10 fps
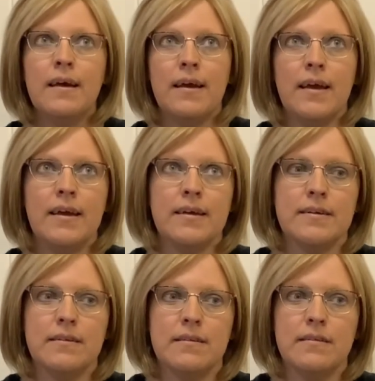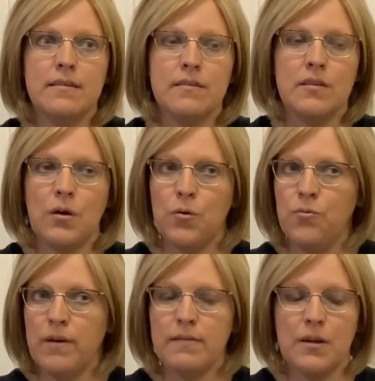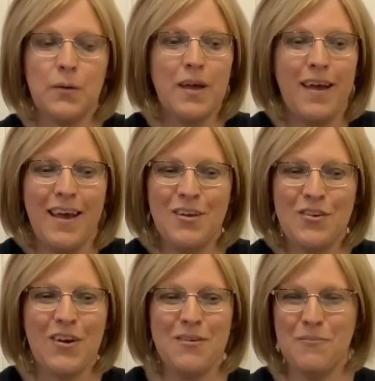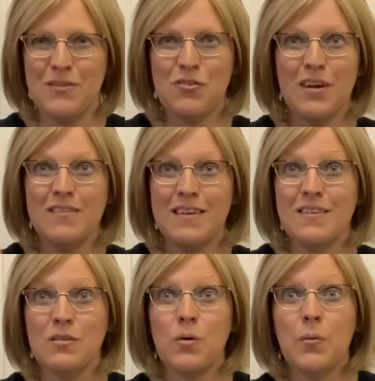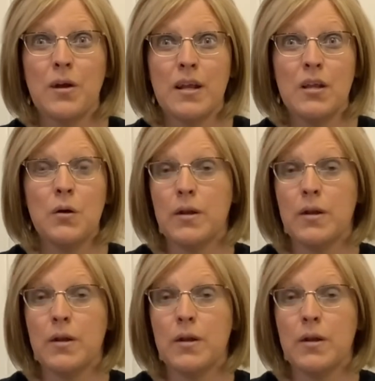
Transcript: And so I said, okay, Miss Tracy, this is what we're going to do.